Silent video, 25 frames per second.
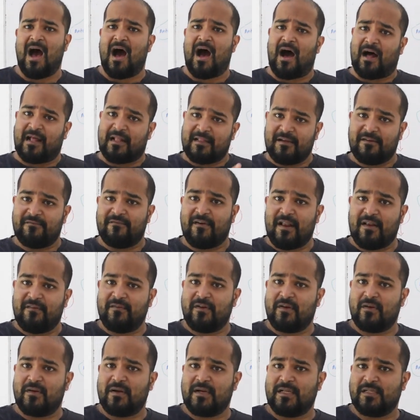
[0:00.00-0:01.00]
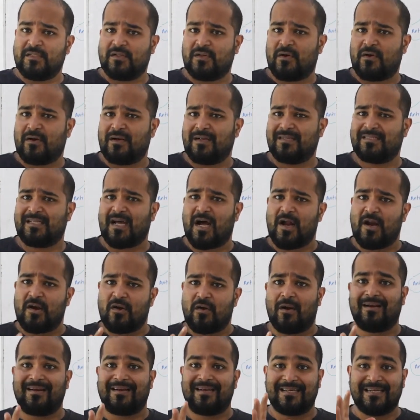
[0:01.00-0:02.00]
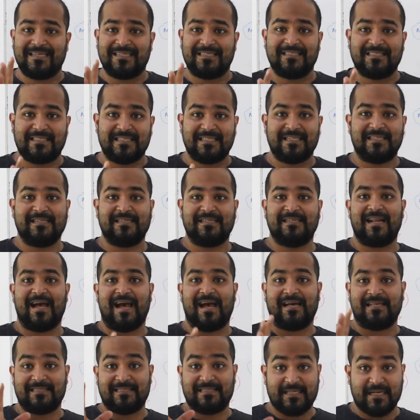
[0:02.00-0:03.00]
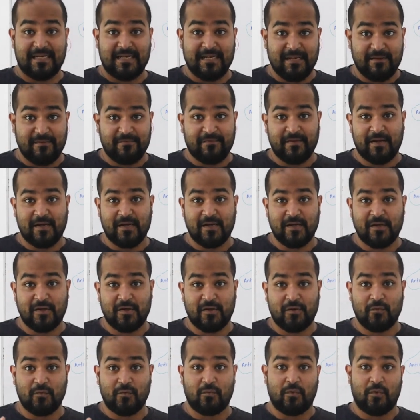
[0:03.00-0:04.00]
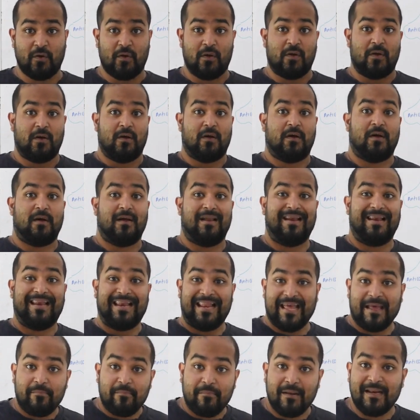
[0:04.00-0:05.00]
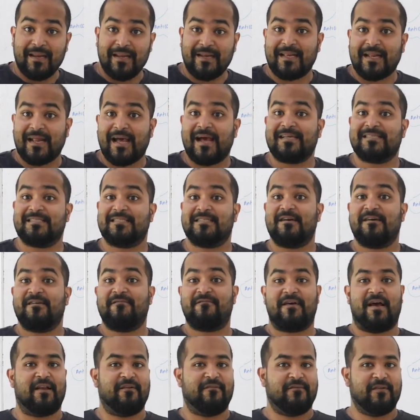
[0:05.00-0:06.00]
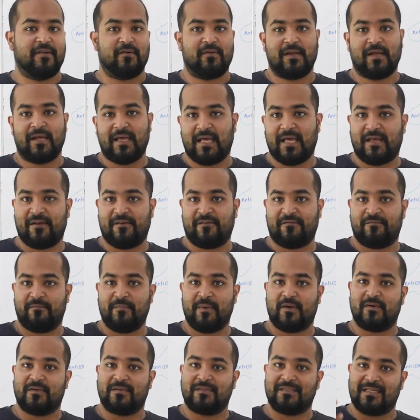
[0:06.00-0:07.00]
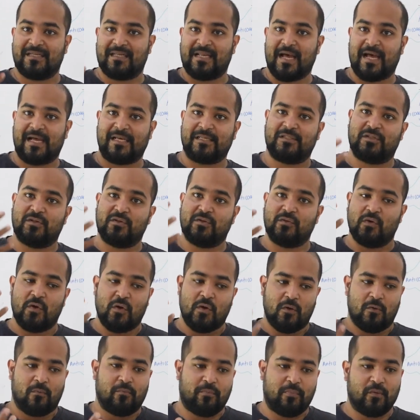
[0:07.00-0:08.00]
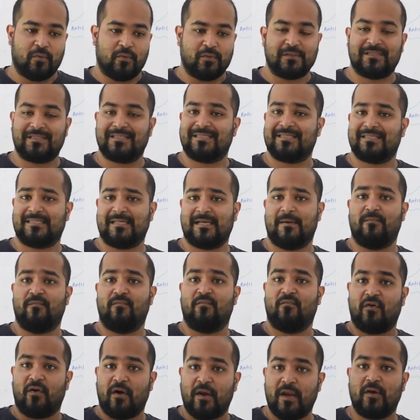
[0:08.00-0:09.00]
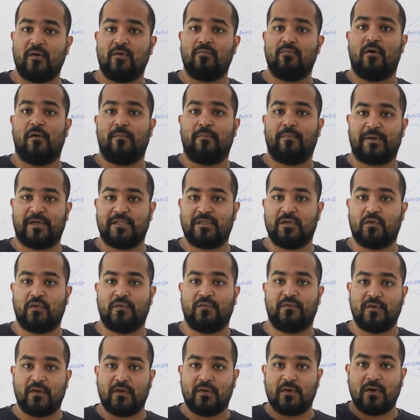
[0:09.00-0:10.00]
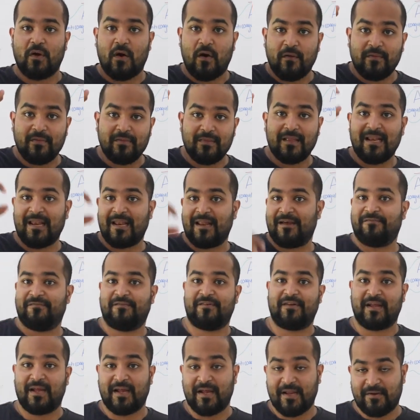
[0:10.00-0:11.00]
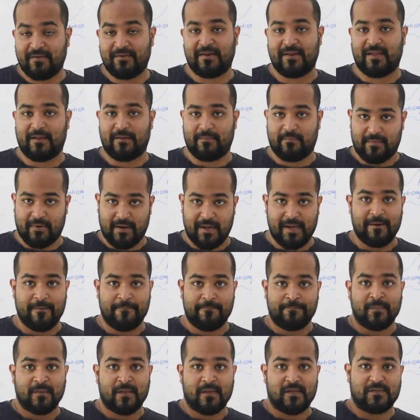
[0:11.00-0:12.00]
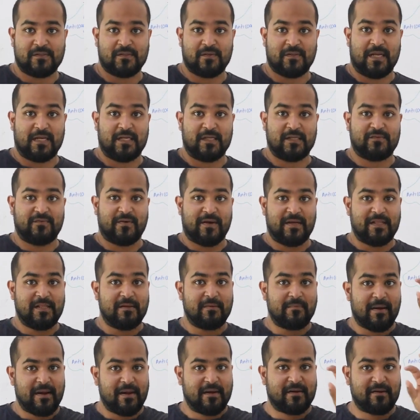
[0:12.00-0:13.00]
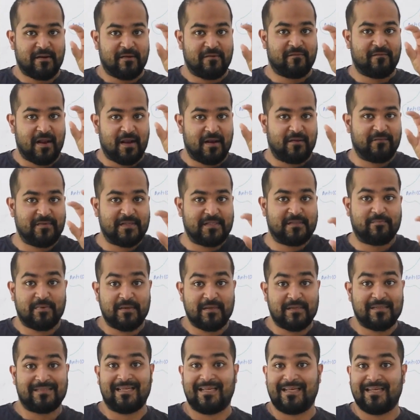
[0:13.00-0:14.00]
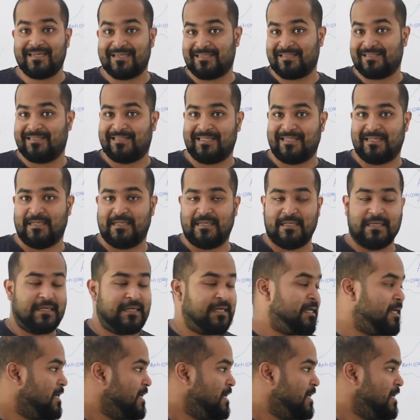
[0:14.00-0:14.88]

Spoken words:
Other valvular disorders are not considered as significant to label it as a valvular AF, because it has to pose some volume or pressure overload on the left atrium, right? So that is why the mitral valve is per se considered.